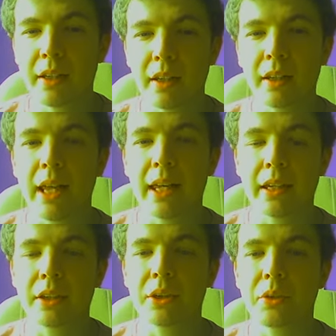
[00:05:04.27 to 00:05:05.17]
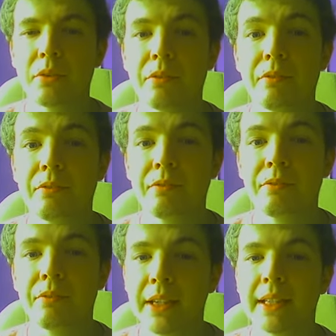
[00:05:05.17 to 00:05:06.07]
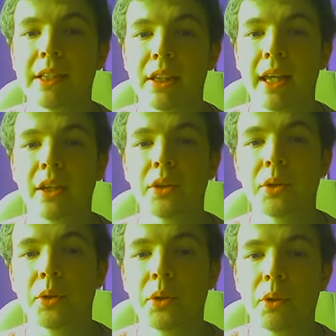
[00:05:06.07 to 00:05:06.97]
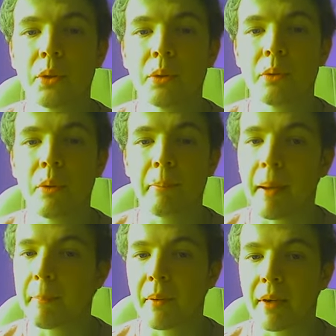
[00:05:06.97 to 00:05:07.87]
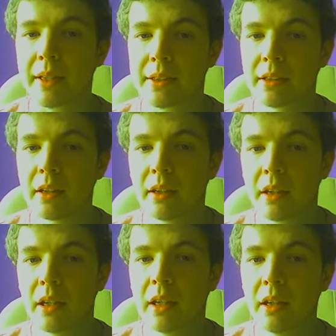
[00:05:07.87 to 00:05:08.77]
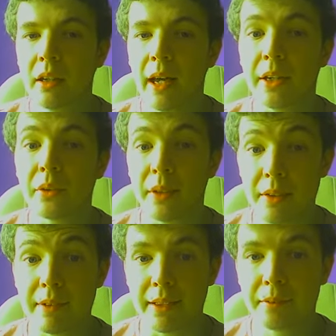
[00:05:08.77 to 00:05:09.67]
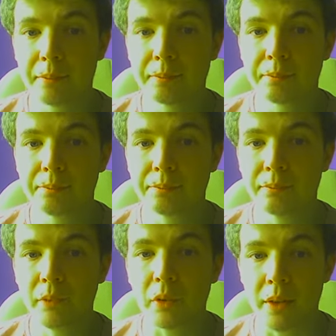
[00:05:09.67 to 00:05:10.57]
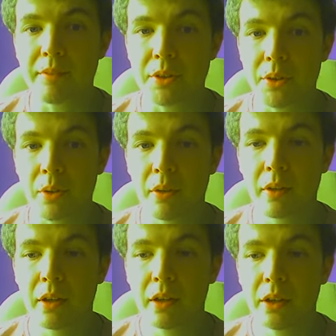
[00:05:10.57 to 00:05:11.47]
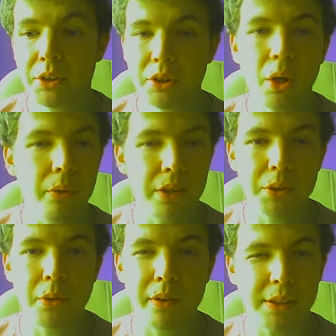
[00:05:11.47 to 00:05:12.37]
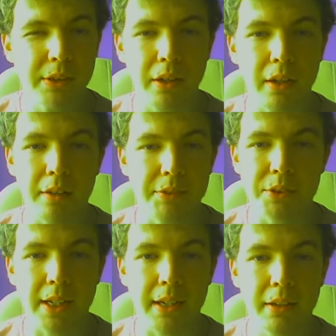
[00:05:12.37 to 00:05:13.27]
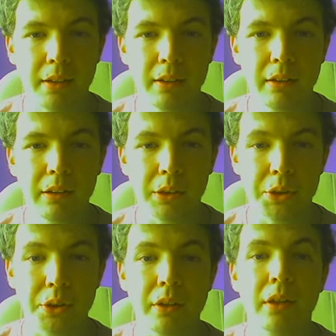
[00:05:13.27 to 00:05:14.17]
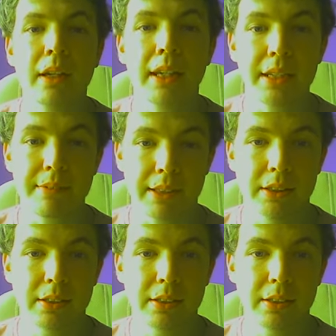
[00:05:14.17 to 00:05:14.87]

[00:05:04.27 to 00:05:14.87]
like you feel it, like you remember it, and you live it. You live the truth. To know the truth is not enough today. You should live it.